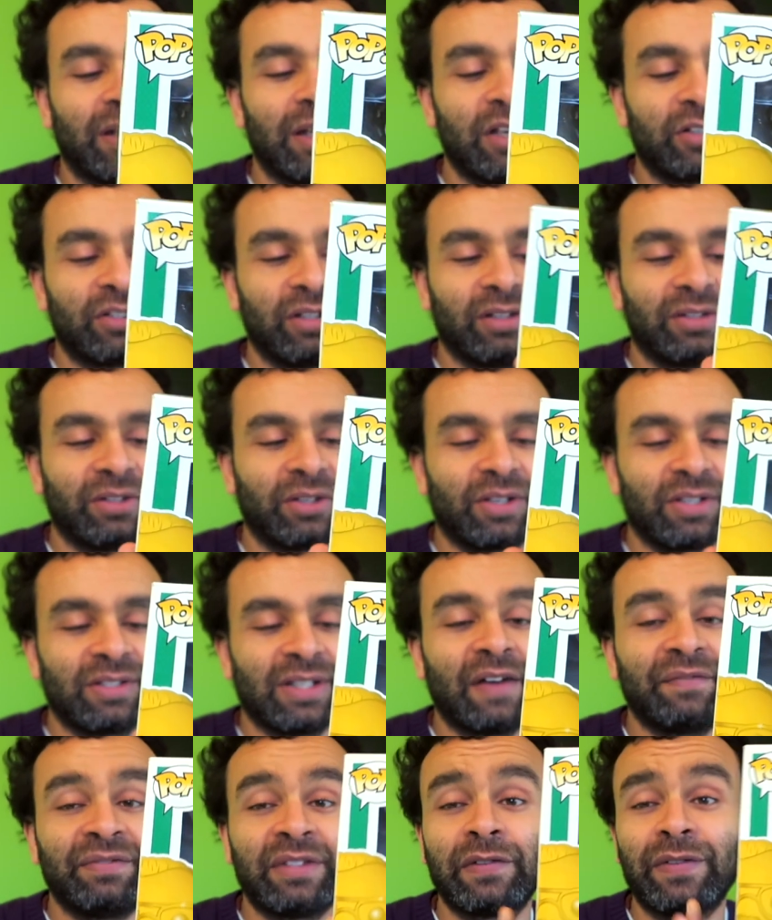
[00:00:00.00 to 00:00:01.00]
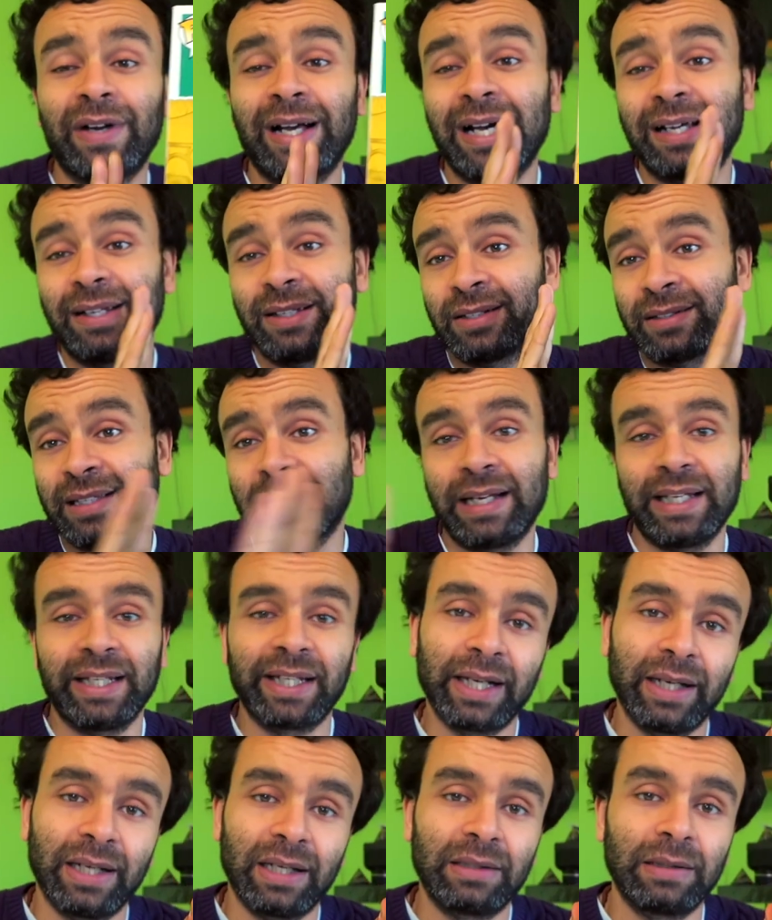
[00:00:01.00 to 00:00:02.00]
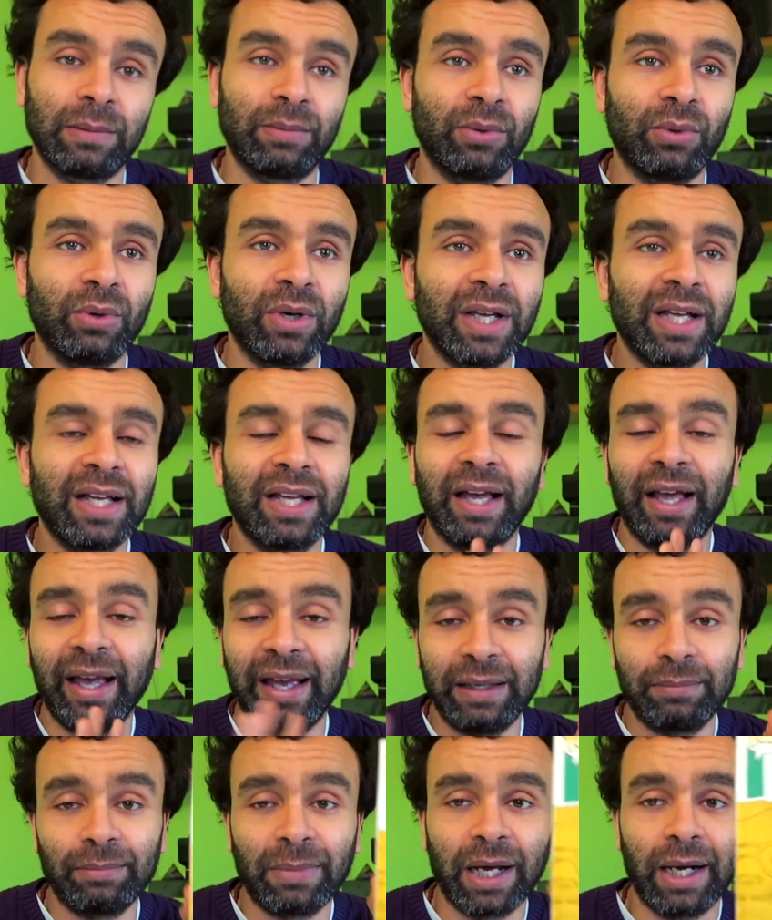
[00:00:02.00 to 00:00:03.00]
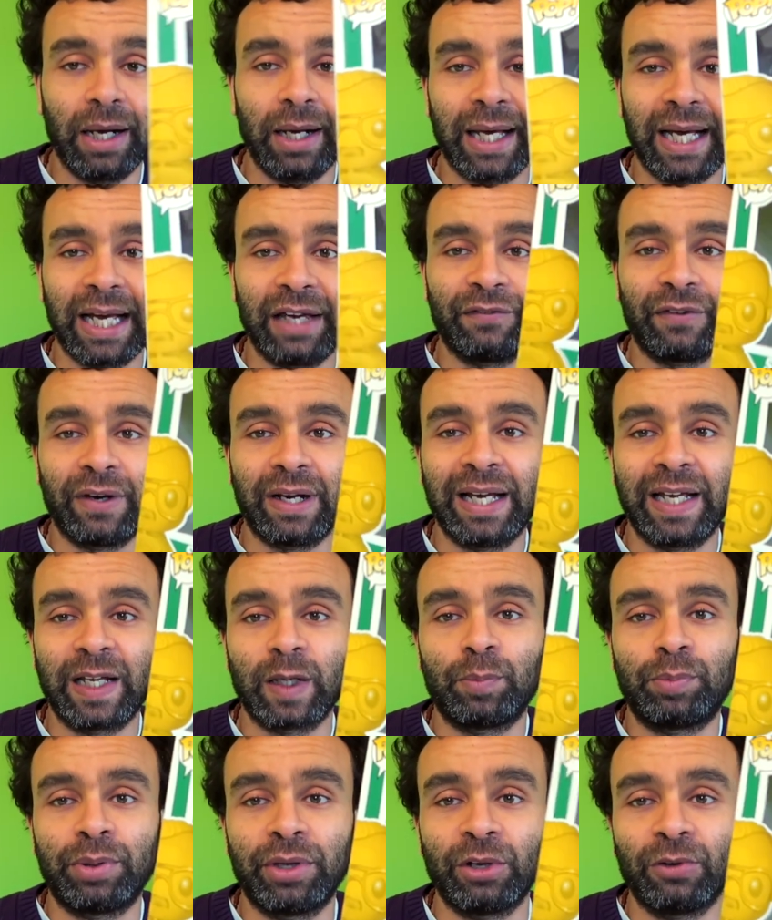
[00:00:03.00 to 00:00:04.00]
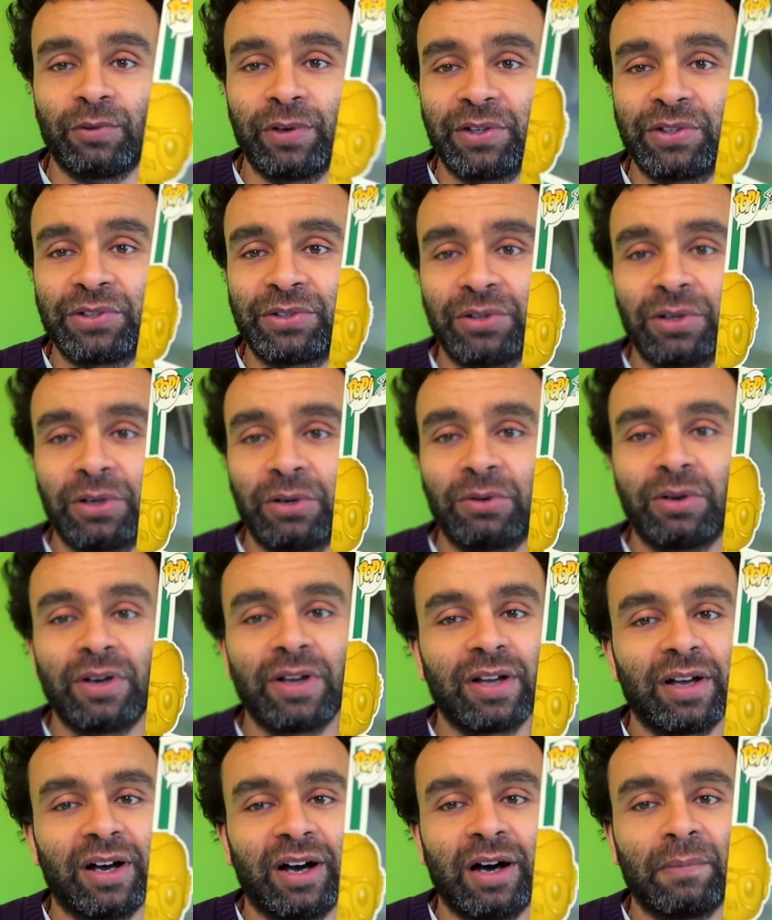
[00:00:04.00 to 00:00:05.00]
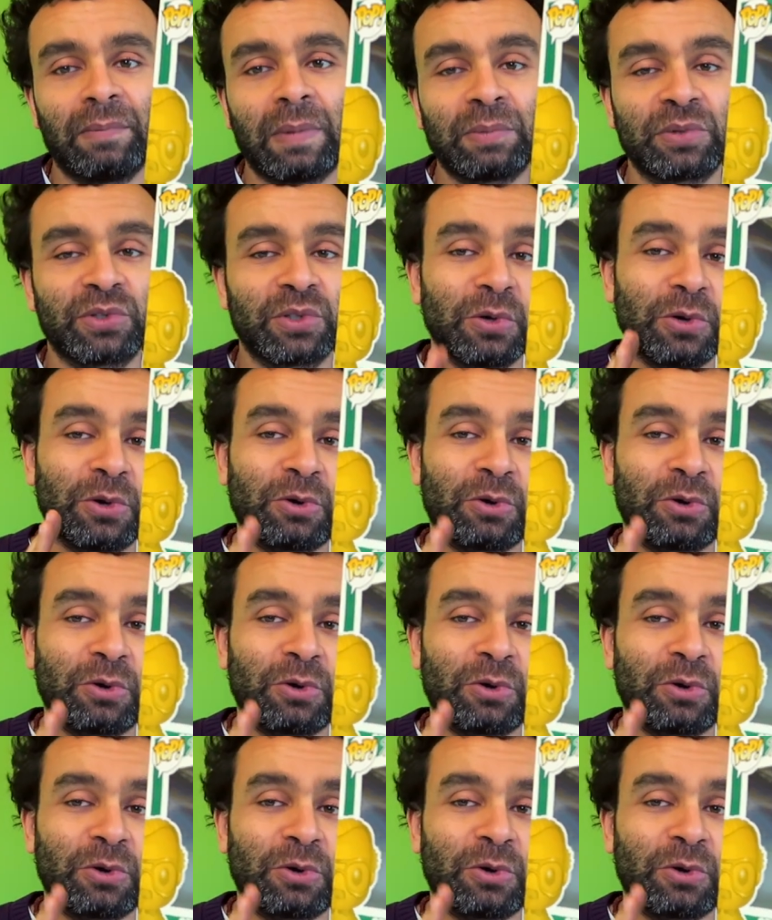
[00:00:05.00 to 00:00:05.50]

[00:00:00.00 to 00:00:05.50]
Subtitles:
collection, because I've never had a Stanley collectible in my life, like, period. So I'm